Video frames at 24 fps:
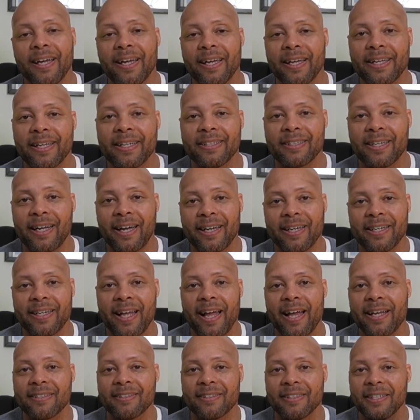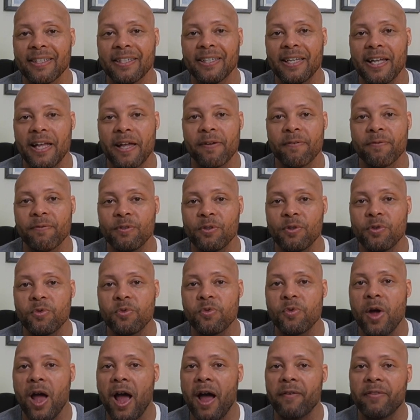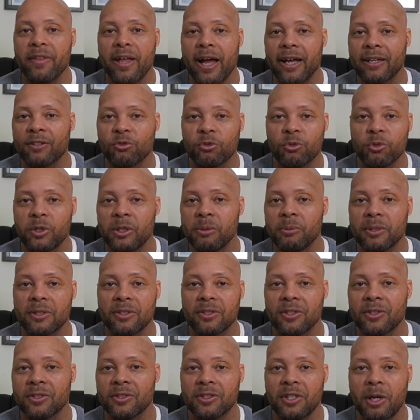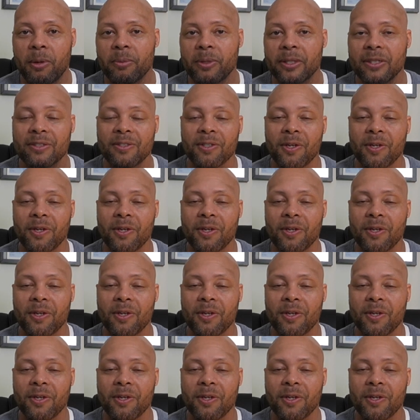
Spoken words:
it gets kind of nasty if you have that squeamish little stomach.